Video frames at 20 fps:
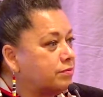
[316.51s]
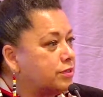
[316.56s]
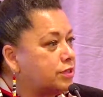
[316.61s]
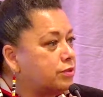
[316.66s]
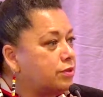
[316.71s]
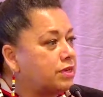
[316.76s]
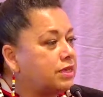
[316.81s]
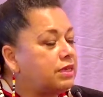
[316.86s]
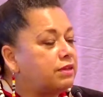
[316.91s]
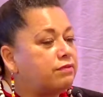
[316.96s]

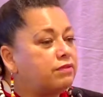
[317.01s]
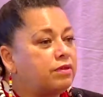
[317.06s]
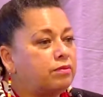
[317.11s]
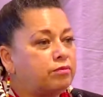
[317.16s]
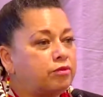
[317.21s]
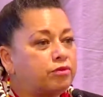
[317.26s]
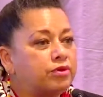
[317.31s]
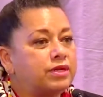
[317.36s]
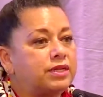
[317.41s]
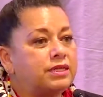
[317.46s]
So I give them
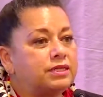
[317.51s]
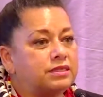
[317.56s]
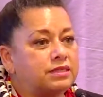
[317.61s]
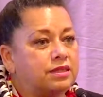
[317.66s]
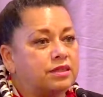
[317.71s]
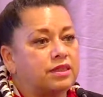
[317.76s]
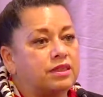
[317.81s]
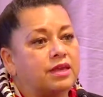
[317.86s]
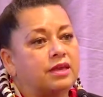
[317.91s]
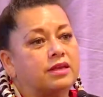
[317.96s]
greetings
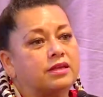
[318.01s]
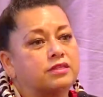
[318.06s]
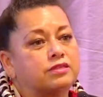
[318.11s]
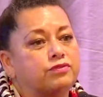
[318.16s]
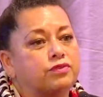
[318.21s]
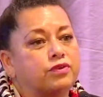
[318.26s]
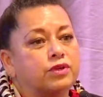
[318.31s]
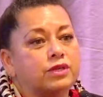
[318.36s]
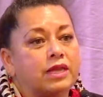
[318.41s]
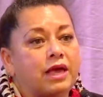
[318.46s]
and thanks
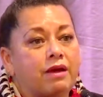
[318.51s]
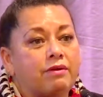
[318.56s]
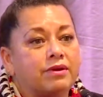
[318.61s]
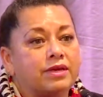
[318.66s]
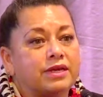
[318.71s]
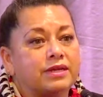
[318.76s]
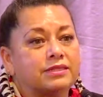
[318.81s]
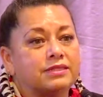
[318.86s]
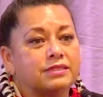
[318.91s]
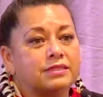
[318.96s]
for
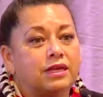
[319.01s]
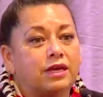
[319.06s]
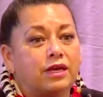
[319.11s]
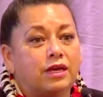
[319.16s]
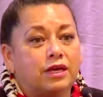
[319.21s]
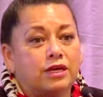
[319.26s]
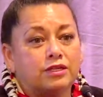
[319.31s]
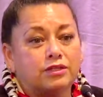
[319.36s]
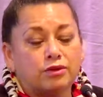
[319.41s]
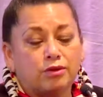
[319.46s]
allowing
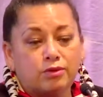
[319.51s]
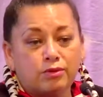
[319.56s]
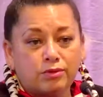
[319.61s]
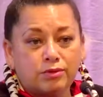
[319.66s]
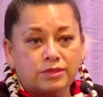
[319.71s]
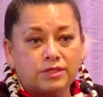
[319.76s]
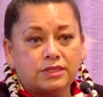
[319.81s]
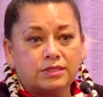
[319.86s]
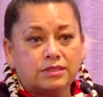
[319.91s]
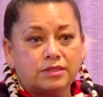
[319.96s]
us to
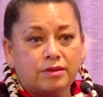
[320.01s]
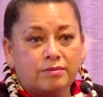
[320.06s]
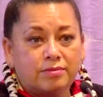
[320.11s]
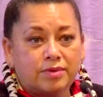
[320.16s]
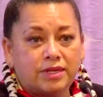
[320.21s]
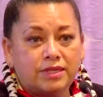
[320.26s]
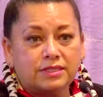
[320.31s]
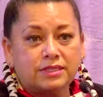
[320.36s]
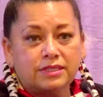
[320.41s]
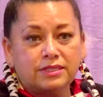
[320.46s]
hold this
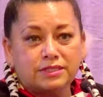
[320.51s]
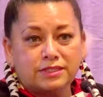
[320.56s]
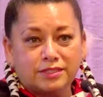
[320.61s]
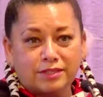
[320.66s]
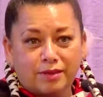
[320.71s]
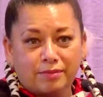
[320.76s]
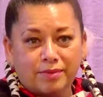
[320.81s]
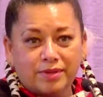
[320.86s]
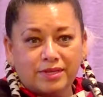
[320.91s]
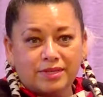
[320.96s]
amazing
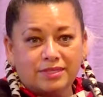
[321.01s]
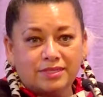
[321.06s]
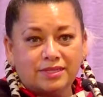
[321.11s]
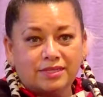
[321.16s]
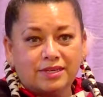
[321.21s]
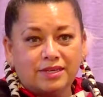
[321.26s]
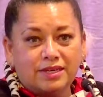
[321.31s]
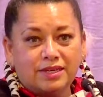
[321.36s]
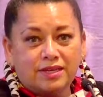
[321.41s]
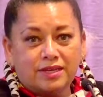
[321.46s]
summit
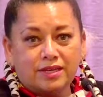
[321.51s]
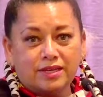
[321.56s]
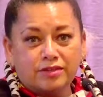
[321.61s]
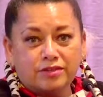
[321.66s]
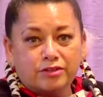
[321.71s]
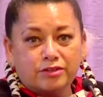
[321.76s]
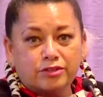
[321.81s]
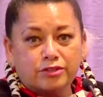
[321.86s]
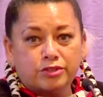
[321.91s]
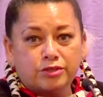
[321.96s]
in
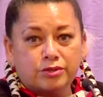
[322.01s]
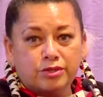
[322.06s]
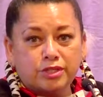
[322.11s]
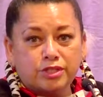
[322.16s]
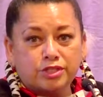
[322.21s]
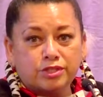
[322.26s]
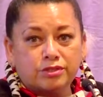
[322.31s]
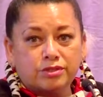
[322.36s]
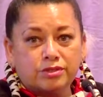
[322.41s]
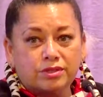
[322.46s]
their
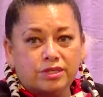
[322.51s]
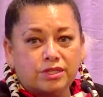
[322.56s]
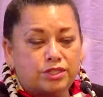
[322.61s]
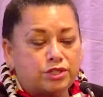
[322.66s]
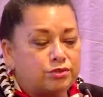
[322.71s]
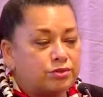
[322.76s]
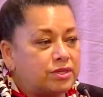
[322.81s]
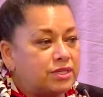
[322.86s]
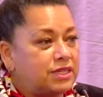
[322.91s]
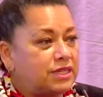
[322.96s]
traditional and
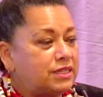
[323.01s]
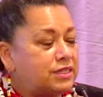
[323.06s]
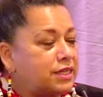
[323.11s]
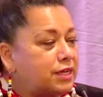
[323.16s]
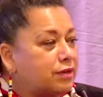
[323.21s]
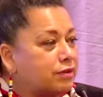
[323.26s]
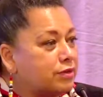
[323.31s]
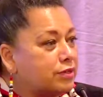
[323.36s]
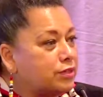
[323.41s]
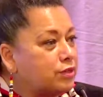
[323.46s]
treaty
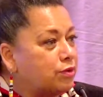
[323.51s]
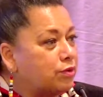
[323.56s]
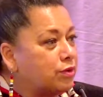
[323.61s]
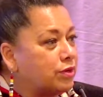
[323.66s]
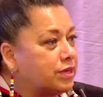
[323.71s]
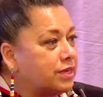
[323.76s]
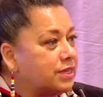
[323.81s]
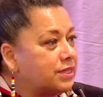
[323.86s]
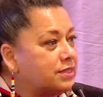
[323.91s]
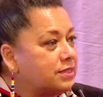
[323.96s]

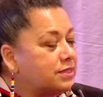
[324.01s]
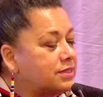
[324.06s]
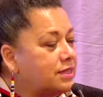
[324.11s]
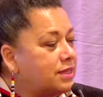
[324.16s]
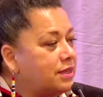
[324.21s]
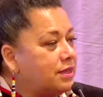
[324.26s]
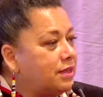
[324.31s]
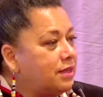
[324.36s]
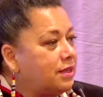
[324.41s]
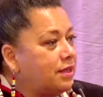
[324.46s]
territories.
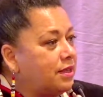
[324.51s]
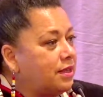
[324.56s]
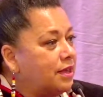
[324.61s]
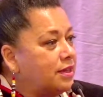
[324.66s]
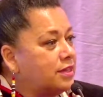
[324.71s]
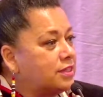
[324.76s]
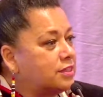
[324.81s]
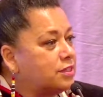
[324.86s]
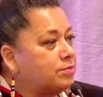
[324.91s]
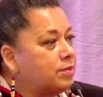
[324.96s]

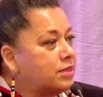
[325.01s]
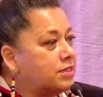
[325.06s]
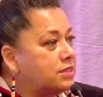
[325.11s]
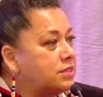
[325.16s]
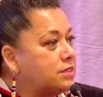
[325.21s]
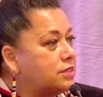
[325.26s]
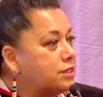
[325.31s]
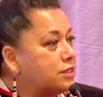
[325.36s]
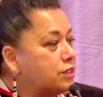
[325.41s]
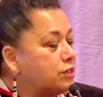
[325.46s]
And it's my
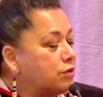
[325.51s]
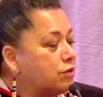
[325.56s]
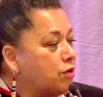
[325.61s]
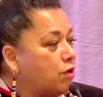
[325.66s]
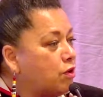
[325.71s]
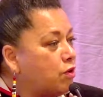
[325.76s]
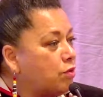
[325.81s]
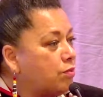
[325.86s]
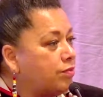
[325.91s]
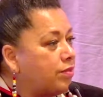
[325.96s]
sincere
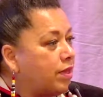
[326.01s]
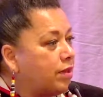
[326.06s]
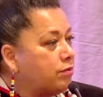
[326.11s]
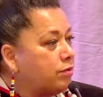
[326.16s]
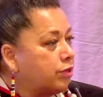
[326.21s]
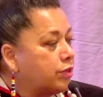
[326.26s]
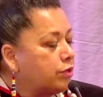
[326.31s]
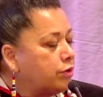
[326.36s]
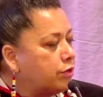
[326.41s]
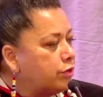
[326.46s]
hope that
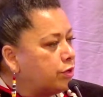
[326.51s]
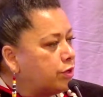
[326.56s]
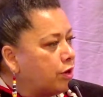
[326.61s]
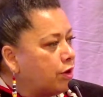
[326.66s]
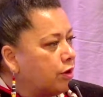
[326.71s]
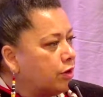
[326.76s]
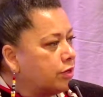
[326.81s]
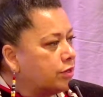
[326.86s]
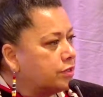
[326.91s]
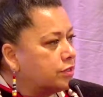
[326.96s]
with a good
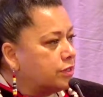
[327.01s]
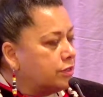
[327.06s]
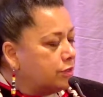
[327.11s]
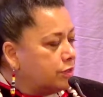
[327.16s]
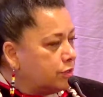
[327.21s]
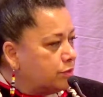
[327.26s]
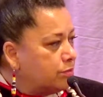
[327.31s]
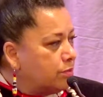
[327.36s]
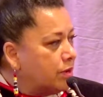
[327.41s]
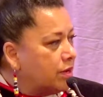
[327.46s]
heart and a
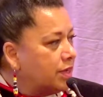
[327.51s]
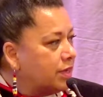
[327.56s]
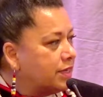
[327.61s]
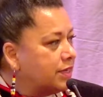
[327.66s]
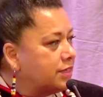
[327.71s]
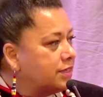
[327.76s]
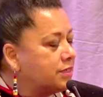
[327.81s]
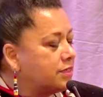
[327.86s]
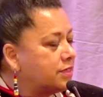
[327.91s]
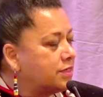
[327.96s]
good
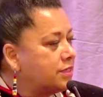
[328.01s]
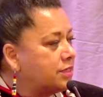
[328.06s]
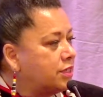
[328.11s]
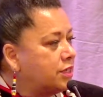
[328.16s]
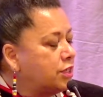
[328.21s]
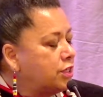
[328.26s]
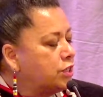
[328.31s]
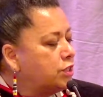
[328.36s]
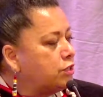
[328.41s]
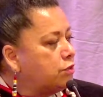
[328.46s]
mind,
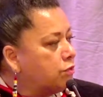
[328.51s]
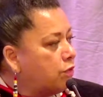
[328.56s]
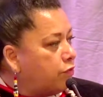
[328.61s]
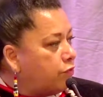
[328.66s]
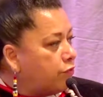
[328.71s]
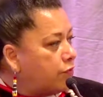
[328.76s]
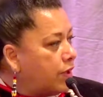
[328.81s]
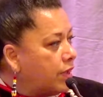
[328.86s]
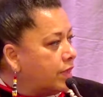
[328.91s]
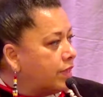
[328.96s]
you will
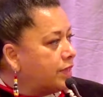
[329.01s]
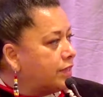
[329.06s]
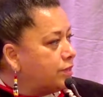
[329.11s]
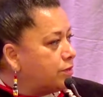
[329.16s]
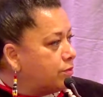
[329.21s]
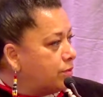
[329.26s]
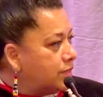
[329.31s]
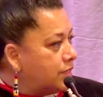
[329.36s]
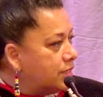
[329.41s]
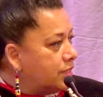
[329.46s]

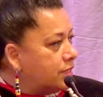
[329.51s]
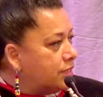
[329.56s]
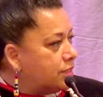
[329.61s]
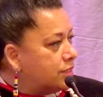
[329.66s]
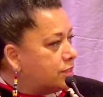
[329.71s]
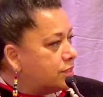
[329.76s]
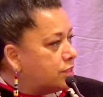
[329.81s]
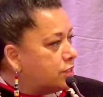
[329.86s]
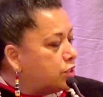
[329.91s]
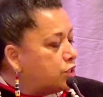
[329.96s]
find what it
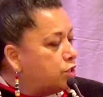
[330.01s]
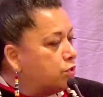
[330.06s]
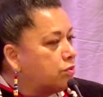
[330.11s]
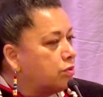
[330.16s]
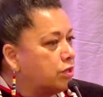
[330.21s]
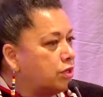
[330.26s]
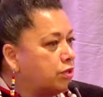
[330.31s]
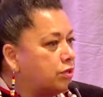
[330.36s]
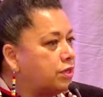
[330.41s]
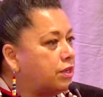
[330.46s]
is that you
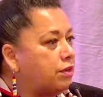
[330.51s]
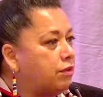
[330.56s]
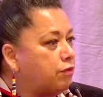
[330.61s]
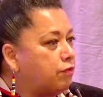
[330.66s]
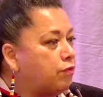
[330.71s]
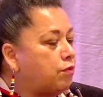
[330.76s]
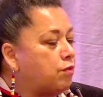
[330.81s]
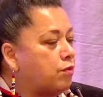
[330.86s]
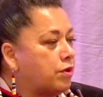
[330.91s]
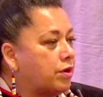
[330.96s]
are looking
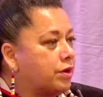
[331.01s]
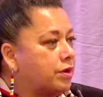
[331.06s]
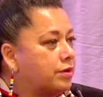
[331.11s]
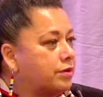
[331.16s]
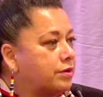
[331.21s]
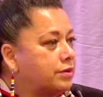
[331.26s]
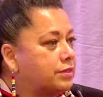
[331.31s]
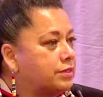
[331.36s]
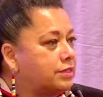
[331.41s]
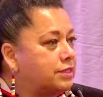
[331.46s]
for
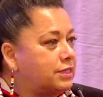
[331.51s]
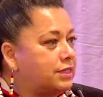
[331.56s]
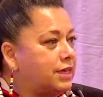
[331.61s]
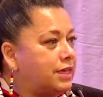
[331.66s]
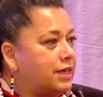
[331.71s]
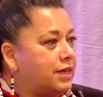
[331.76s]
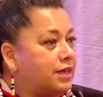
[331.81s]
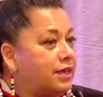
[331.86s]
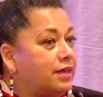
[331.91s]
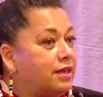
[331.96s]

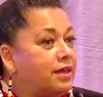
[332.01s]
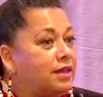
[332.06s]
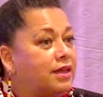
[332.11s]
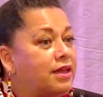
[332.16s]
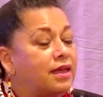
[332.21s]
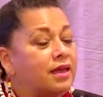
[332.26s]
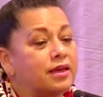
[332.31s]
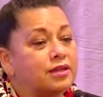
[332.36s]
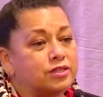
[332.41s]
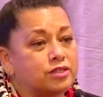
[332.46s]
today
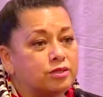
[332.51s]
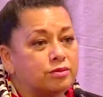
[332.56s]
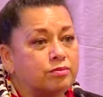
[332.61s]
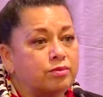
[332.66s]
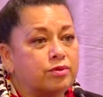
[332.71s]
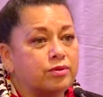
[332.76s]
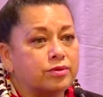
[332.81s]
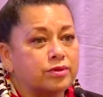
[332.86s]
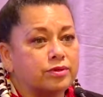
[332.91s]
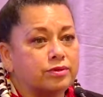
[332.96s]
and
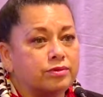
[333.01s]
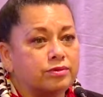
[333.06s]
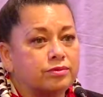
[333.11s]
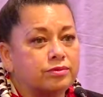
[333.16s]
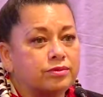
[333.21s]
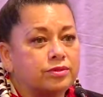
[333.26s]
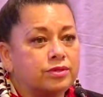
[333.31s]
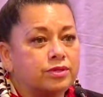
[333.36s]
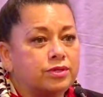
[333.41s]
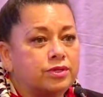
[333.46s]
tomorrow.
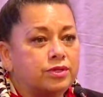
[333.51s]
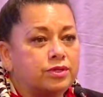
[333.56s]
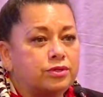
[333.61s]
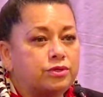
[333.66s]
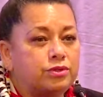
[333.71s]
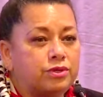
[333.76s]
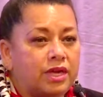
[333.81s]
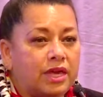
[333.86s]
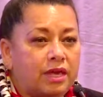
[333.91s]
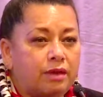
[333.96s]

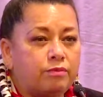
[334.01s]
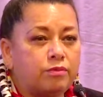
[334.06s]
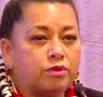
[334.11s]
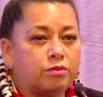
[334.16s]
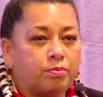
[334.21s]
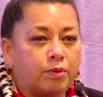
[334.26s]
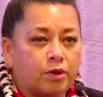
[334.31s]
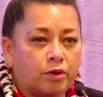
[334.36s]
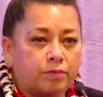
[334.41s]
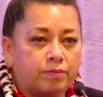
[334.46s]
You came
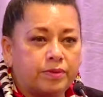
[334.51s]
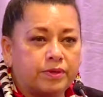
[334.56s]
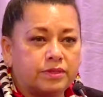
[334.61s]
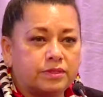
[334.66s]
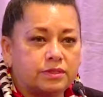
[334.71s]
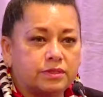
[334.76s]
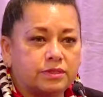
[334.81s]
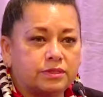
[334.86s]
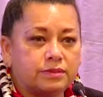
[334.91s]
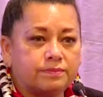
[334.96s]
with
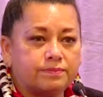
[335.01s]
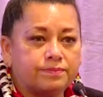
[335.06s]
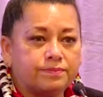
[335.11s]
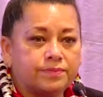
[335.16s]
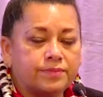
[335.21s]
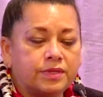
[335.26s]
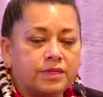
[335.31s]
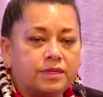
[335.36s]
purpose.